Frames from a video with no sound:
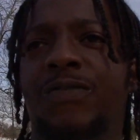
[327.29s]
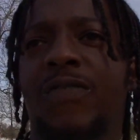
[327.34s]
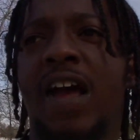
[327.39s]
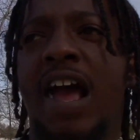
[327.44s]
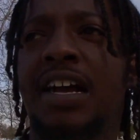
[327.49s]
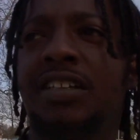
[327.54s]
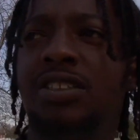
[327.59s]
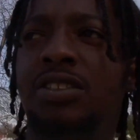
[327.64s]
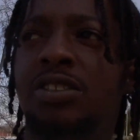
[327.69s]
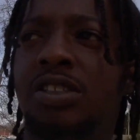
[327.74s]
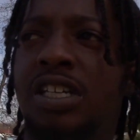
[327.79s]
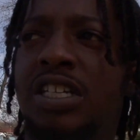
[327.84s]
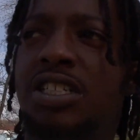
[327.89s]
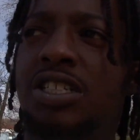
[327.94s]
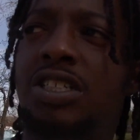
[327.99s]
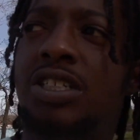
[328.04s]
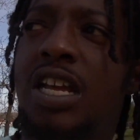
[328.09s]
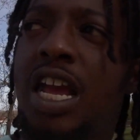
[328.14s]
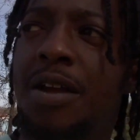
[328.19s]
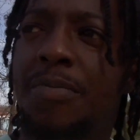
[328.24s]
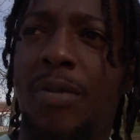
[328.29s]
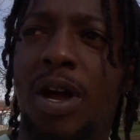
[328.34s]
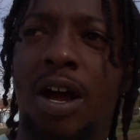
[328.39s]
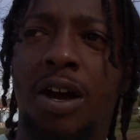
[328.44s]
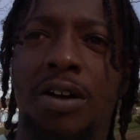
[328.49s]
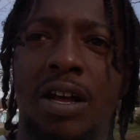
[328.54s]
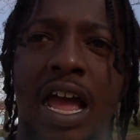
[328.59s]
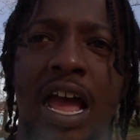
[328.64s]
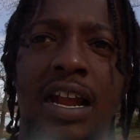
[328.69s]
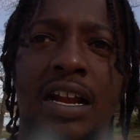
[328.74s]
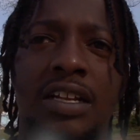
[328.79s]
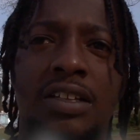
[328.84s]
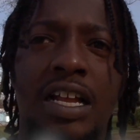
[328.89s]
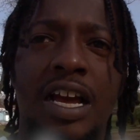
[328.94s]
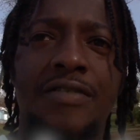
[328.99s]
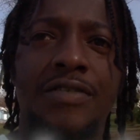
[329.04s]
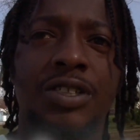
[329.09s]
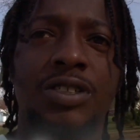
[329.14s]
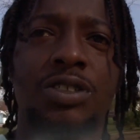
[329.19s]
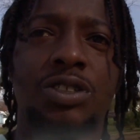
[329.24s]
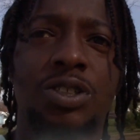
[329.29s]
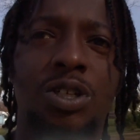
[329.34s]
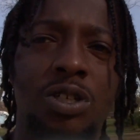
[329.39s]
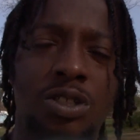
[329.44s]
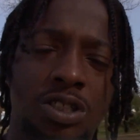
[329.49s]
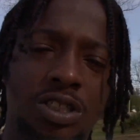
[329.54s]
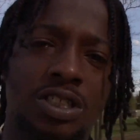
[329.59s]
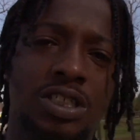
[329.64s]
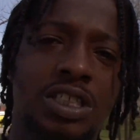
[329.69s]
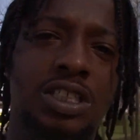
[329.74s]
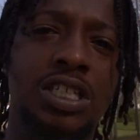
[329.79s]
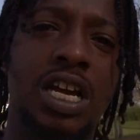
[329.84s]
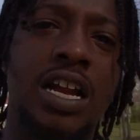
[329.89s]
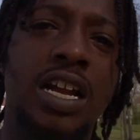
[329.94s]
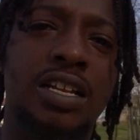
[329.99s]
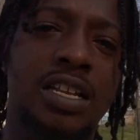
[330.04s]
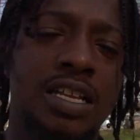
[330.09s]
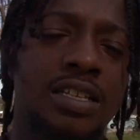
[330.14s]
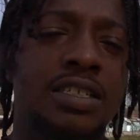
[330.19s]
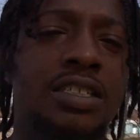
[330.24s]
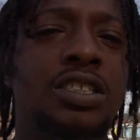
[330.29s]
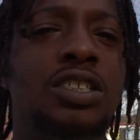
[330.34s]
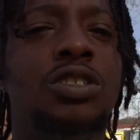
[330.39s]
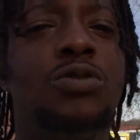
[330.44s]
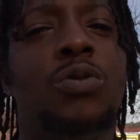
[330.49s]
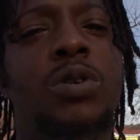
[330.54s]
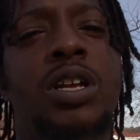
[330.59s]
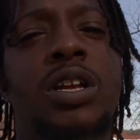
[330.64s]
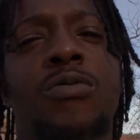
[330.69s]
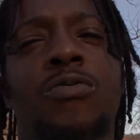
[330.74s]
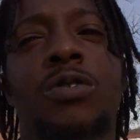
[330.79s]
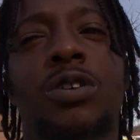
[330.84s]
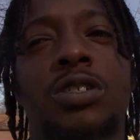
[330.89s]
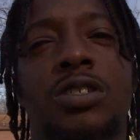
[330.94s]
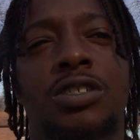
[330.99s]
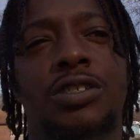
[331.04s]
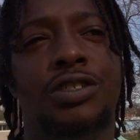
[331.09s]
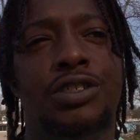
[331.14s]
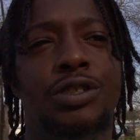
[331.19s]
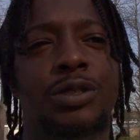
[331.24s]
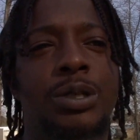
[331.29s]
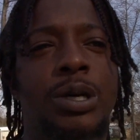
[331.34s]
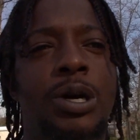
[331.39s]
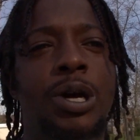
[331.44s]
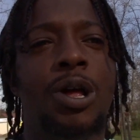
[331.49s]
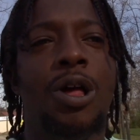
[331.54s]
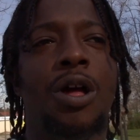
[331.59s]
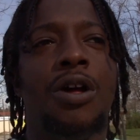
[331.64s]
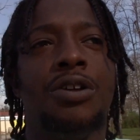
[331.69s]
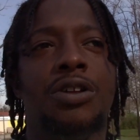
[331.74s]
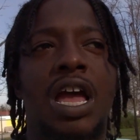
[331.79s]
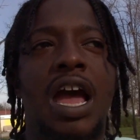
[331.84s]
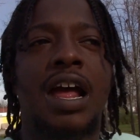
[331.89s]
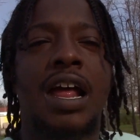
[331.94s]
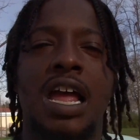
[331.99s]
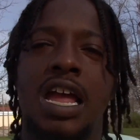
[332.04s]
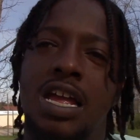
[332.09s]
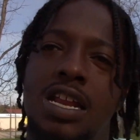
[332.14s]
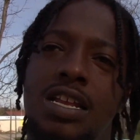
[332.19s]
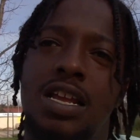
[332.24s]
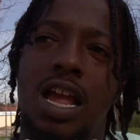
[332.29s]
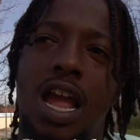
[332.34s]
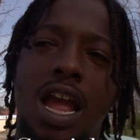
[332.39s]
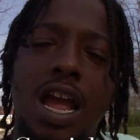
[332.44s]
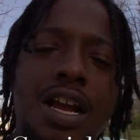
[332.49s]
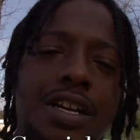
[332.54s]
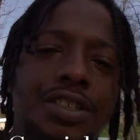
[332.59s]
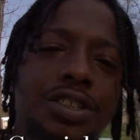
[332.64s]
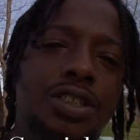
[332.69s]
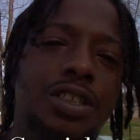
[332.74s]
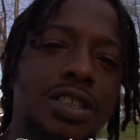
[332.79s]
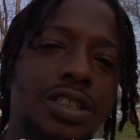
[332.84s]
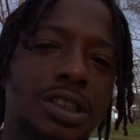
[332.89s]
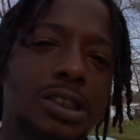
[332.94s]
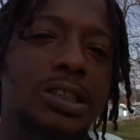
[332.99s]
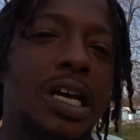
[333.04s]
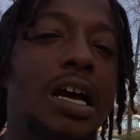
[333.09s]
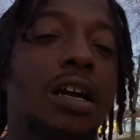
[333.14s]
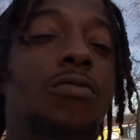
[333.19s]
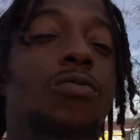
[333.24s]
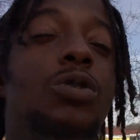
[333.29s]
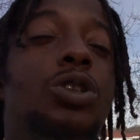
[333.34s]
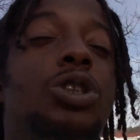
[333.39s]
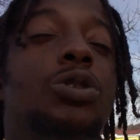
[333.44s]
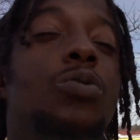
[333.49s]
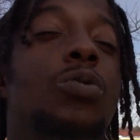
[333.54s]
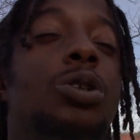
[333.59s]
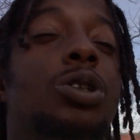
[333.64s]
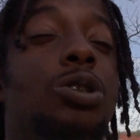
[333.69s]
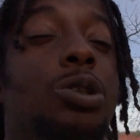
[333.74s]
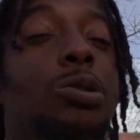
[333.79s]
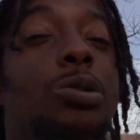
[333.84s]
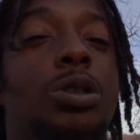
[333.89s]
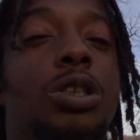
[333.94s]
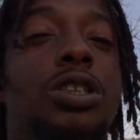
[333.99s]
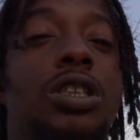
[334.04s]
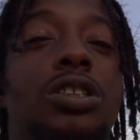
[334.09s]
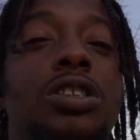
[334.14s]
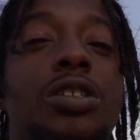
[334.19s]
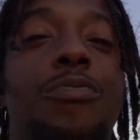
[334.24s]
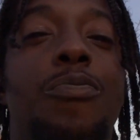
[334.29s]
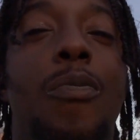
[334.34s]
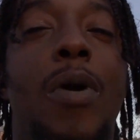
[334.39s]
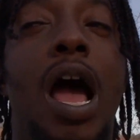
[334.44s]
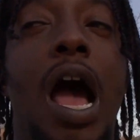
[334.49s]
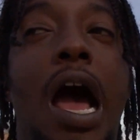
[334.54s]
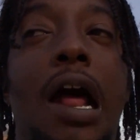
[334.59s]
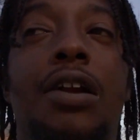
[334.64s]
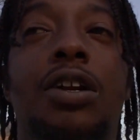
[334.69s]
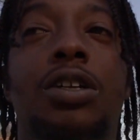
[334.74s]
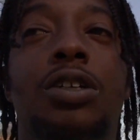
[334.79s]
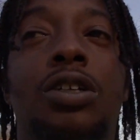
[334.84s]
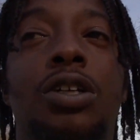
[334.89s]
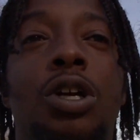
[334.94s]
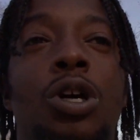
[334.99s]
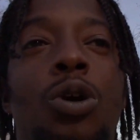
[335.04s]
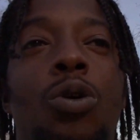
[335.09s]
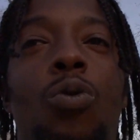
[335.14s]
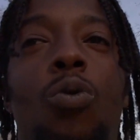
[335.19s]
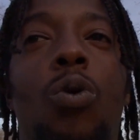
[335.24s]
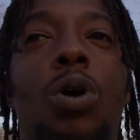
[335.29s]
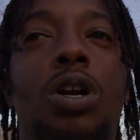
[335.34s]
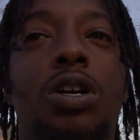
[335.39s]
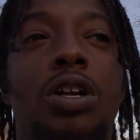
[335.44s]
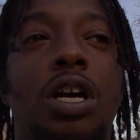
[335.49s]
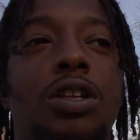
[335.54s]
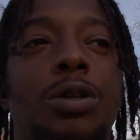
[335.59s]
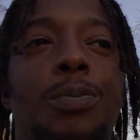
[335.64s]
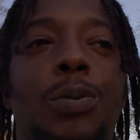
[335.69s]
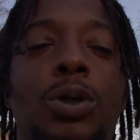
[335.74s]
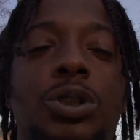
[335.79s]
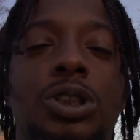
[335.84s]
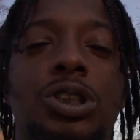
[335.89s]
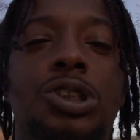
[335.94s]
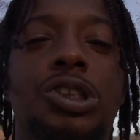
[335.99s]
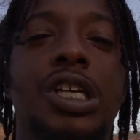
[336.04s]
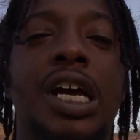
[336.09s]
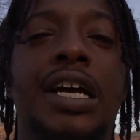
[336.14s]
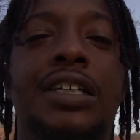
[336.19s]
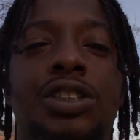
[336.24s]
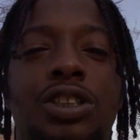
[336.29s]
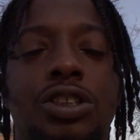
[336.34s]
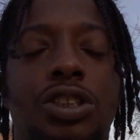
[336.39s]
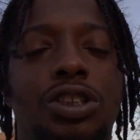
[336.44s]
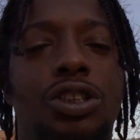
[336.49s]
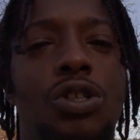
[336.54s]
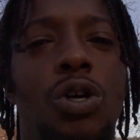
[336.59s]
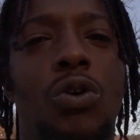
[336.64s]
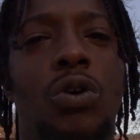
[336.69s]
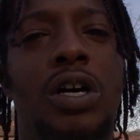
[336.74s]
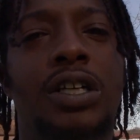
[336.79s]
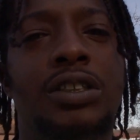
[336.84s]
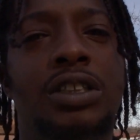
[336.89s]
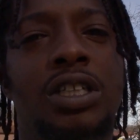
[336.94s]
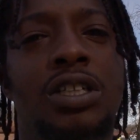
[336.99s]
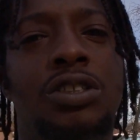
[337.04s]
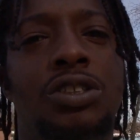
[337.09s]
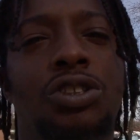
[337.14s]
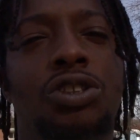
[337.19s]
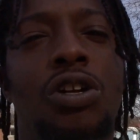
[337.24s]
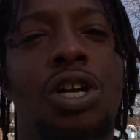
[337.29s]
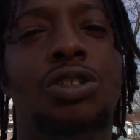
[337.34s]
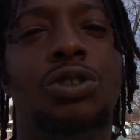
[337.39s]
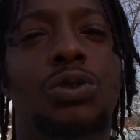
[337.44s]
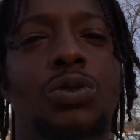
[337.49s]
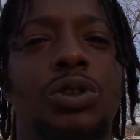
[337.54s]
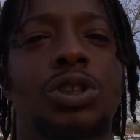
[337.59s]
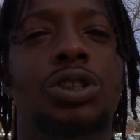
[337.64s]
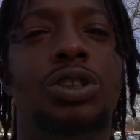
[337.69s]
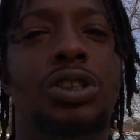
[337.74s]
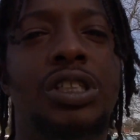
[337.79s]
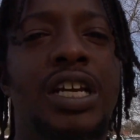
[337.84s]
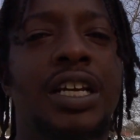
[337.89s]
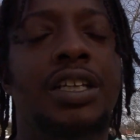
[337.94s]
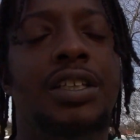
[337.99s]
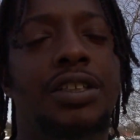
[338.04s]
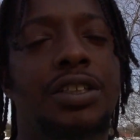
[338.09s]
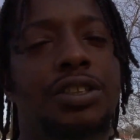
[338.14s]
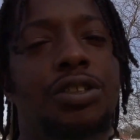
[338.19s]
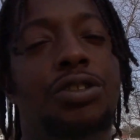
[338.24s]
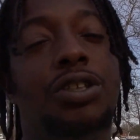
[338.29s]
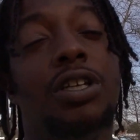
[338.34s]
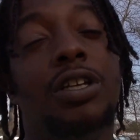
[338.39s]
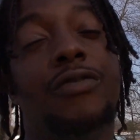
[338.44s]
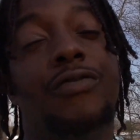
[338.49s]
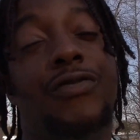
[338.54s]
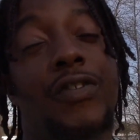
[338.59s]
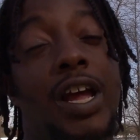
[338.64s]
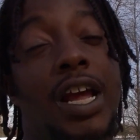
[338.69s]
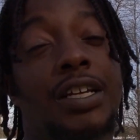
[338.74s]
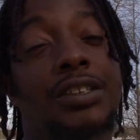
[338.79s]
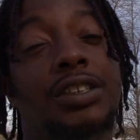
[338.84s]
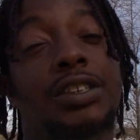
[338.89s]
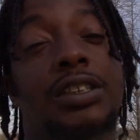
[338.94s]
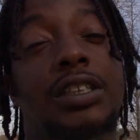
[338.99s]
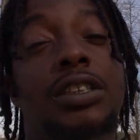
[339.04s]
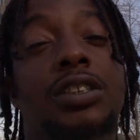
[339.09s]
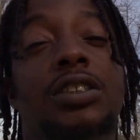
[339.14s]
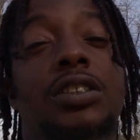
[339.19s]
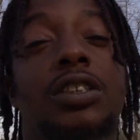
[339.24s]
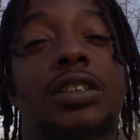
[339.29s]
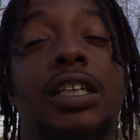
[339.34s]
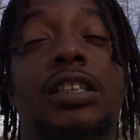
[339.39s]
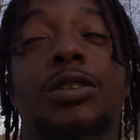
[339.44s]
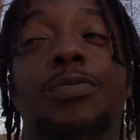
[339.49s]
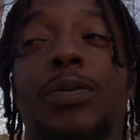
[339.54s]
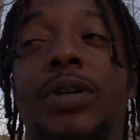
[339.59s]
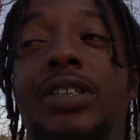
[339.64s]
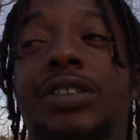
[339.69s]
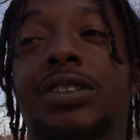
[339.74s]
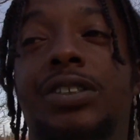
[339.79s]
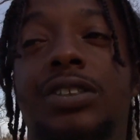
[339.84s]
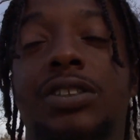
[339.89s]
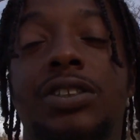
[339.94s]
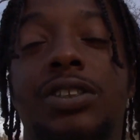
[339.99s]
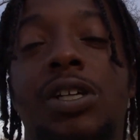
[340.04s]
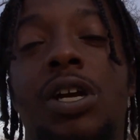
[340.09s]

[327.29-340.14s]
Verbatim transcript: facts. Look, he just came out at 11 years old and decided that this is what he wanted to do at any age you can decide of what you want to do. It doesn't matter what another person says. You just go out there and you start doing your thing, and then you can advance and get to the next places.